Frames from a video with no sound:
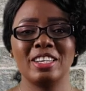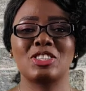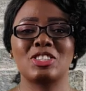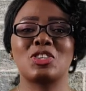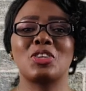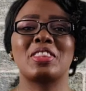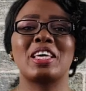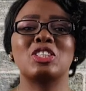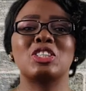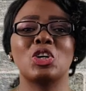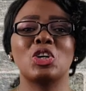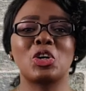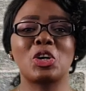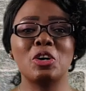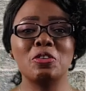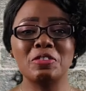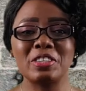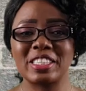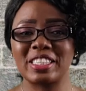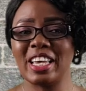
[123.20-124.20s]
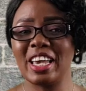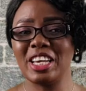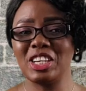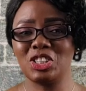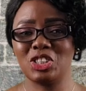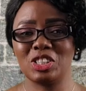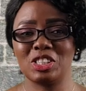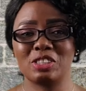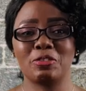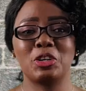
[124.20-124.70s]
so that your
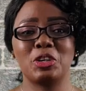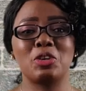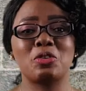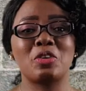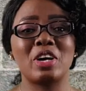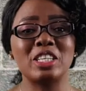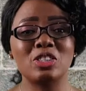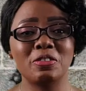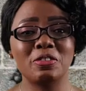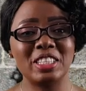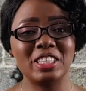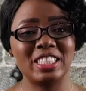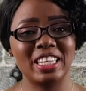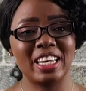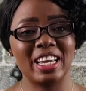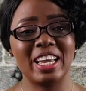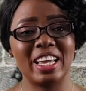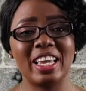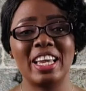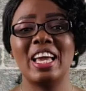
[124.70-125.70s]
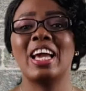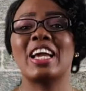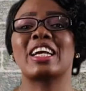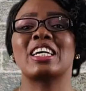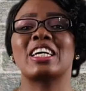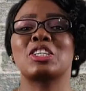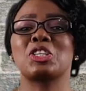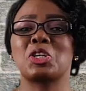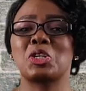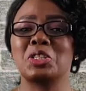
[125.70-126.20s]
conversations for the rest of the day
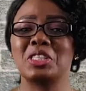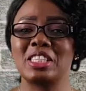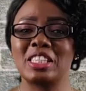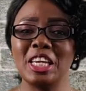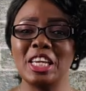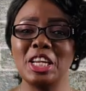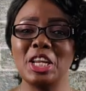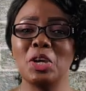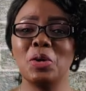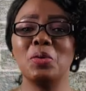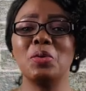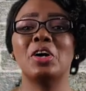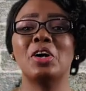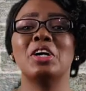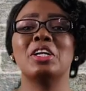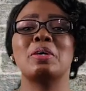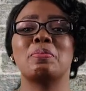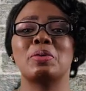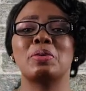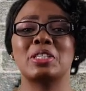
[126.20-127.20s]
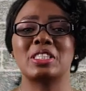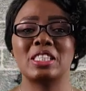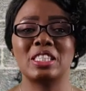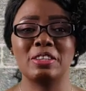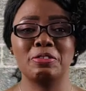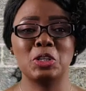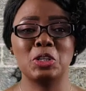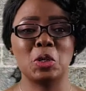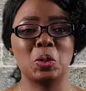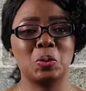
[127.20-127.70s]
can continue on a
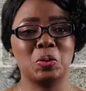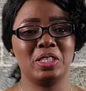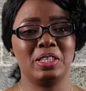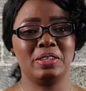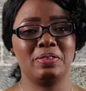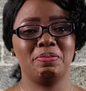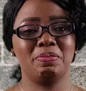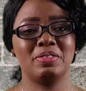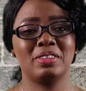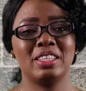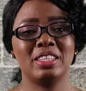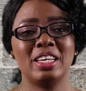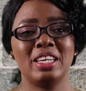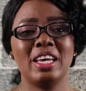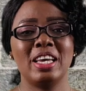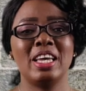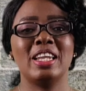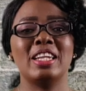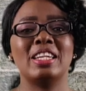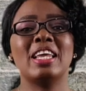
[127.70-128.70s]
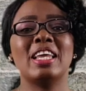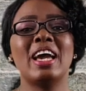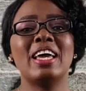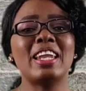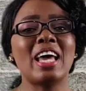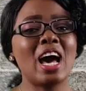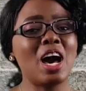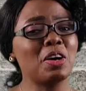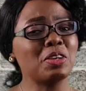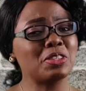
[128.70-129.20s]
positive note. Learn
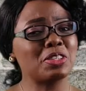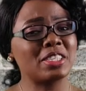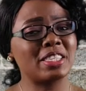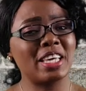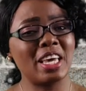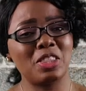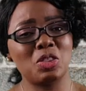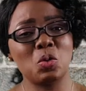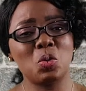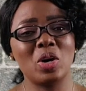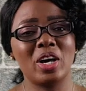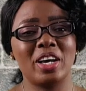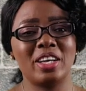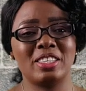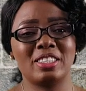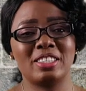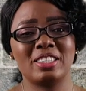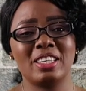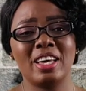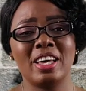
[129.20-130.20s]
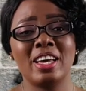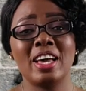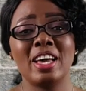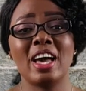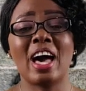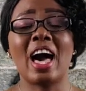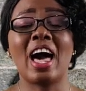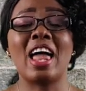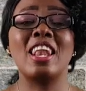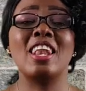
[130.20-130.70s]
how to say the words,
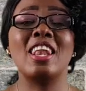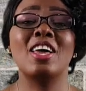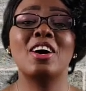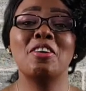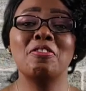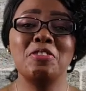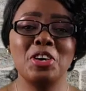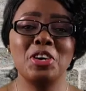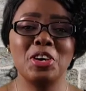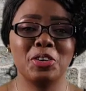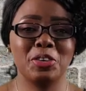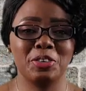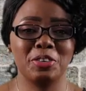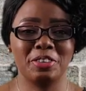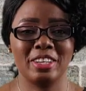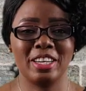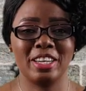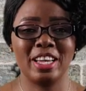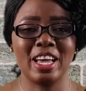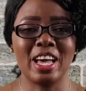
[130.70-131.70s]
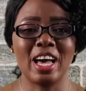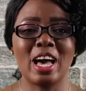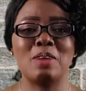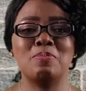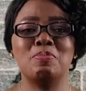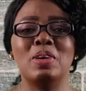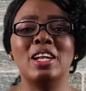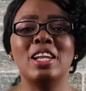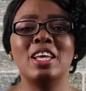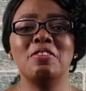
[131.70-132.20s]
"I love you, I
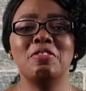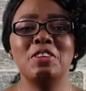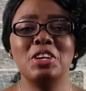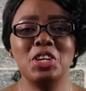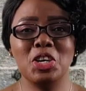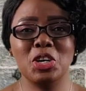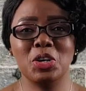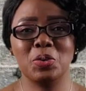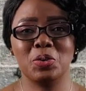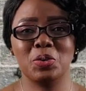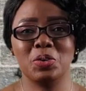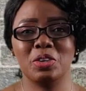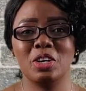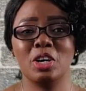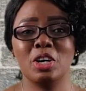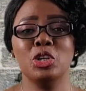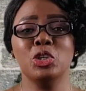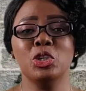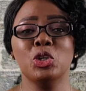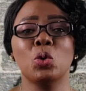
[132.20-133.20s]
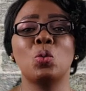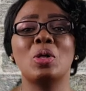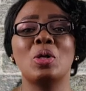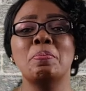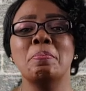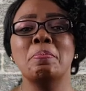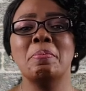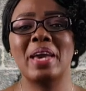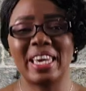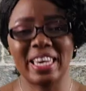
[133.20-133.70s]
believe in you, you will
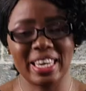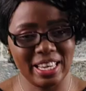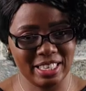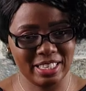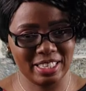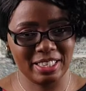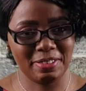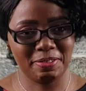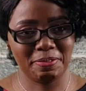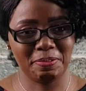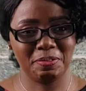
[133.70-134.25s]
make it."